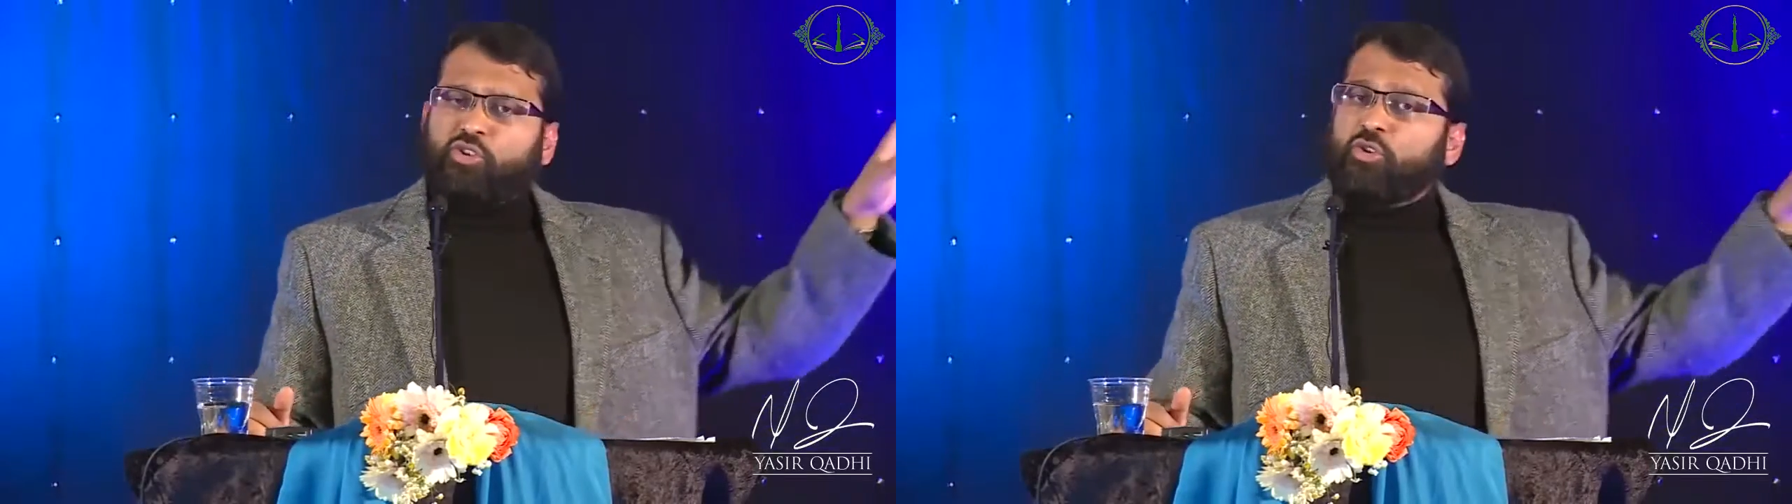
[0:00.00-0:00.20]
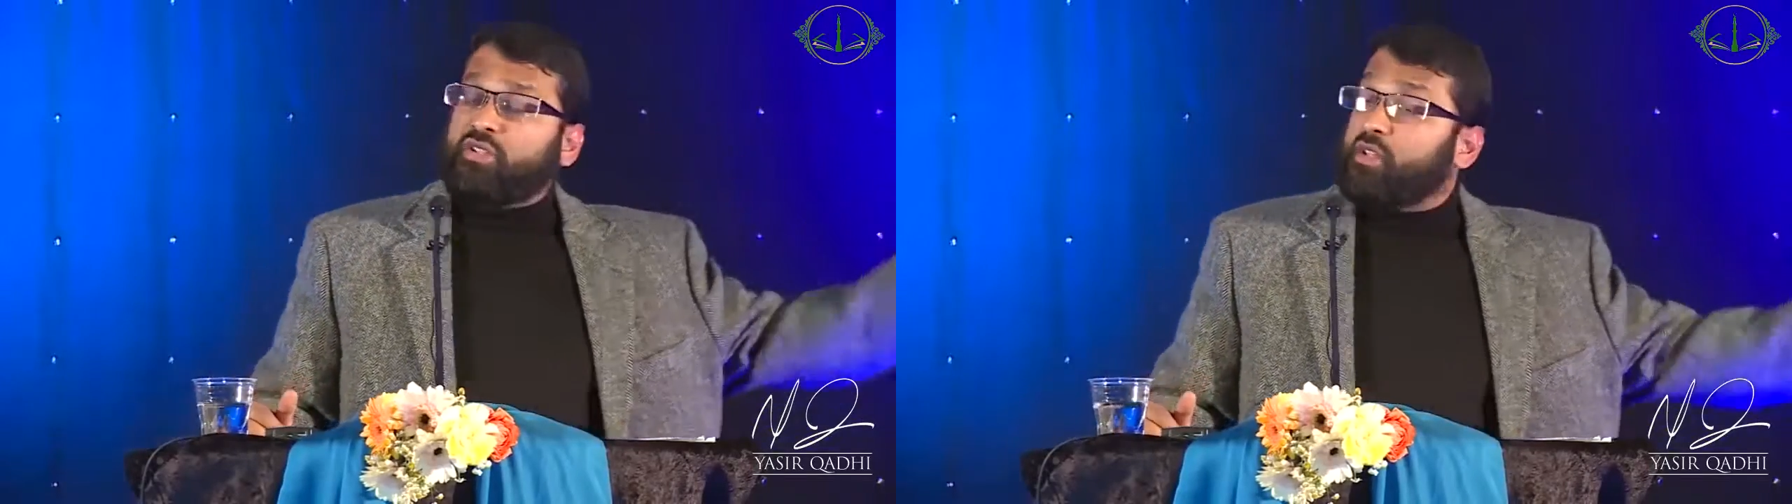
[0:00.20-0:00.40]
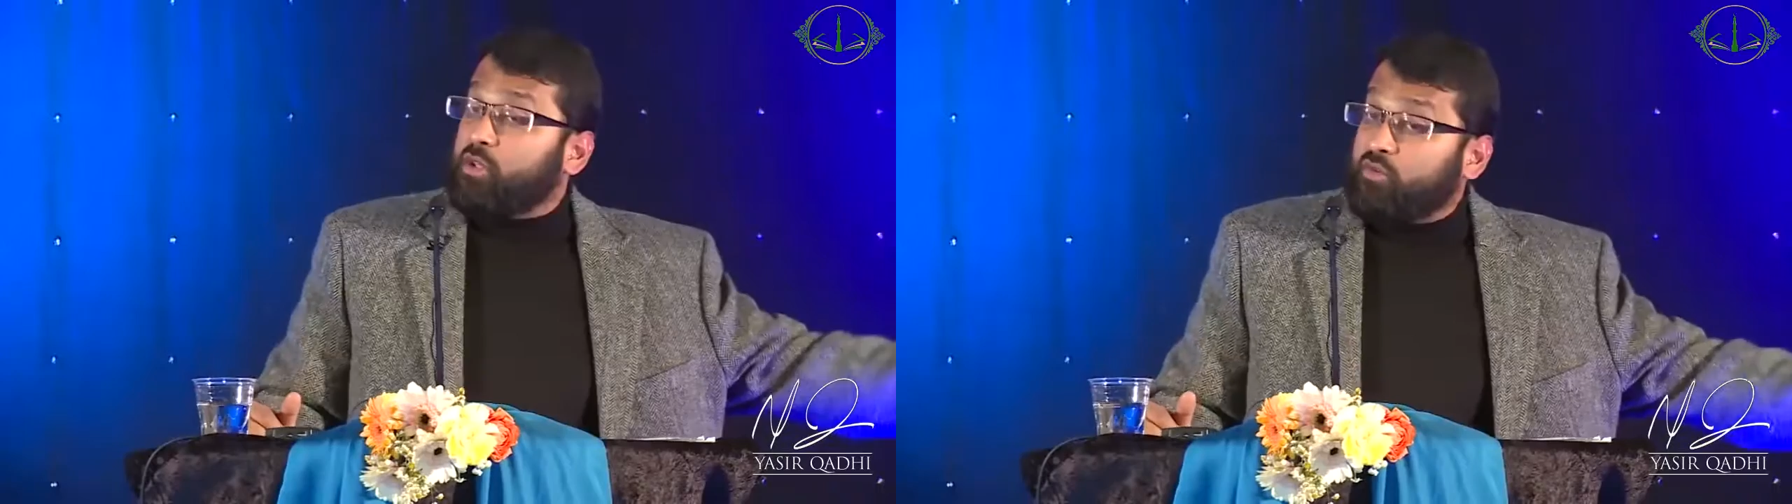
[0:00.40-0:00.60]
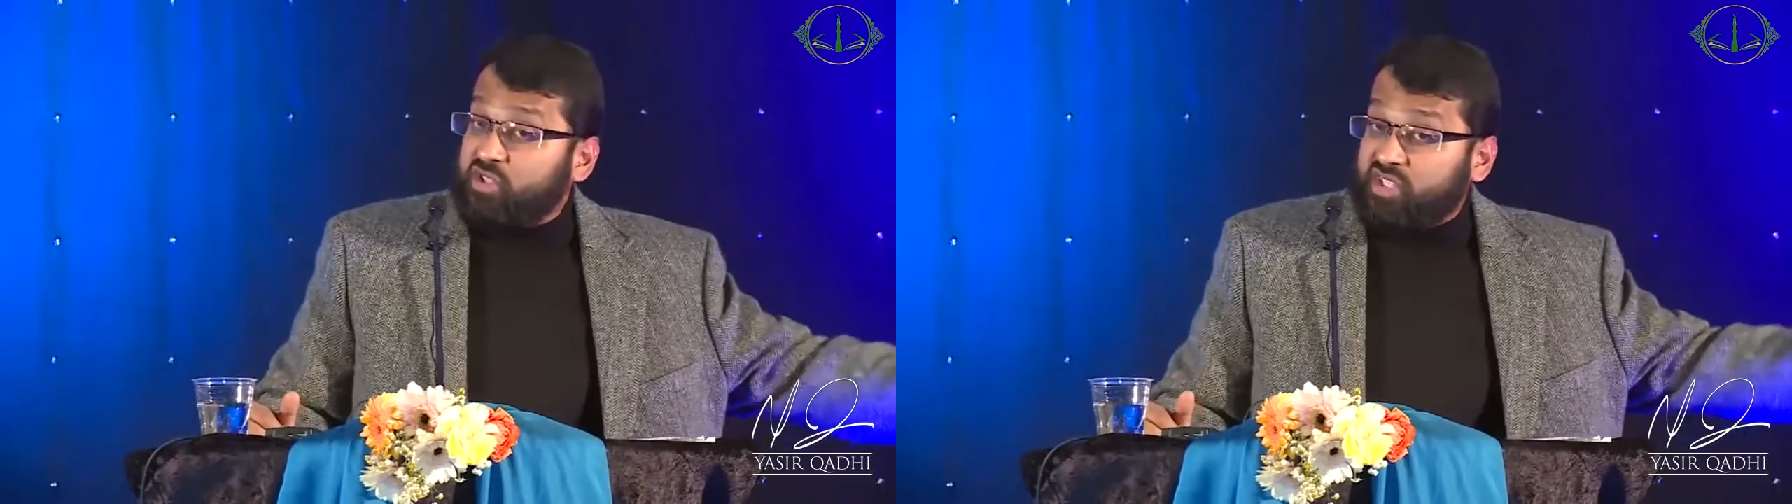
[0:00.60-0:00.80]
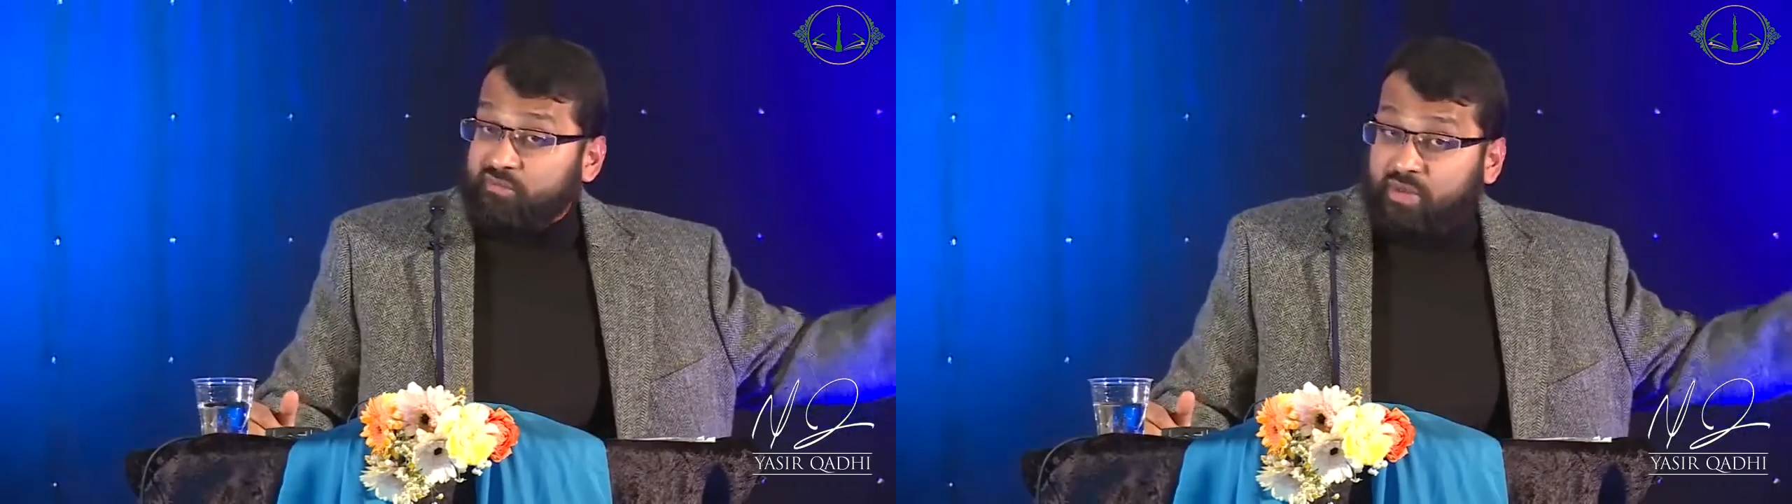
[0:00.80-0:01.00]
students at the
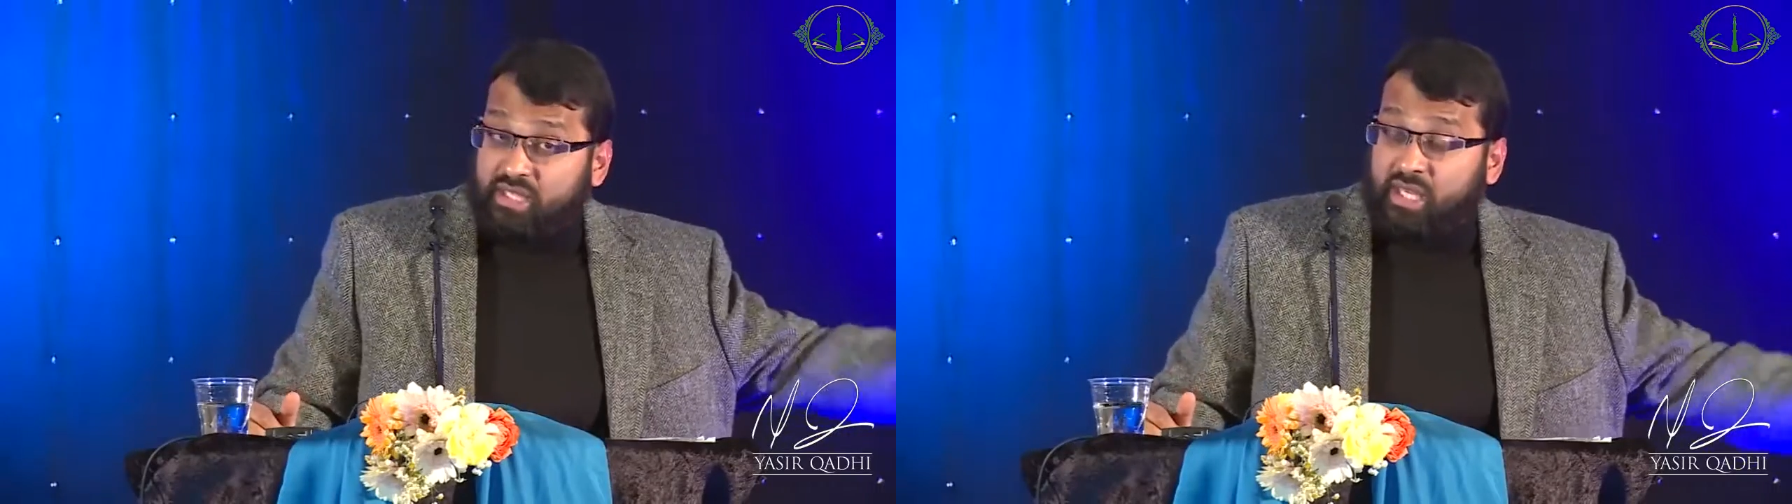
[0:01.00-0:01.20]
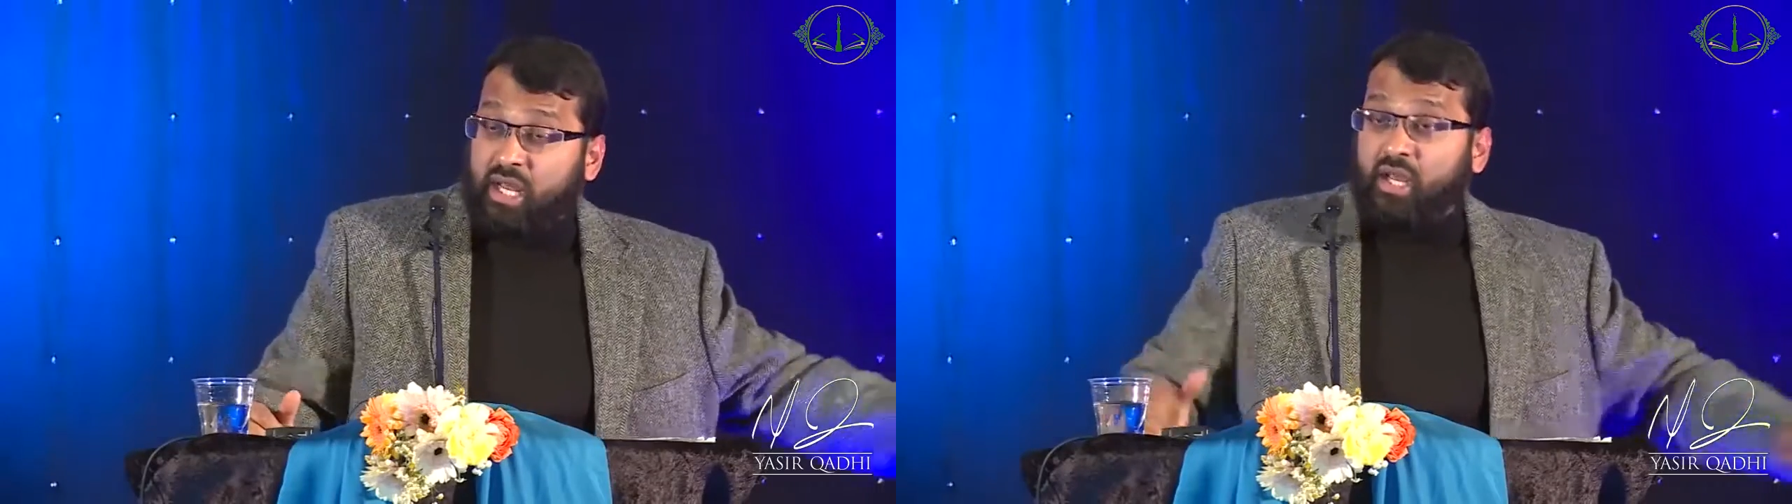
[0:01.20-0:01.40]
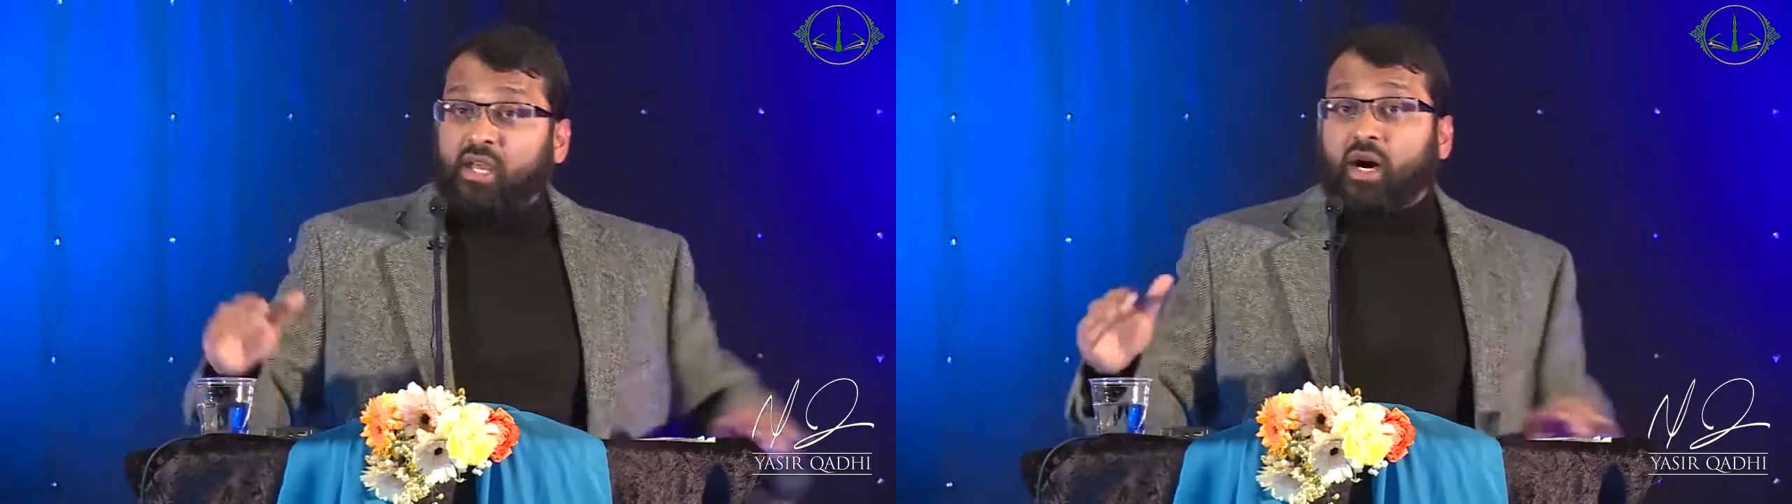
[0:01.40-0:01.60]
University of Medina,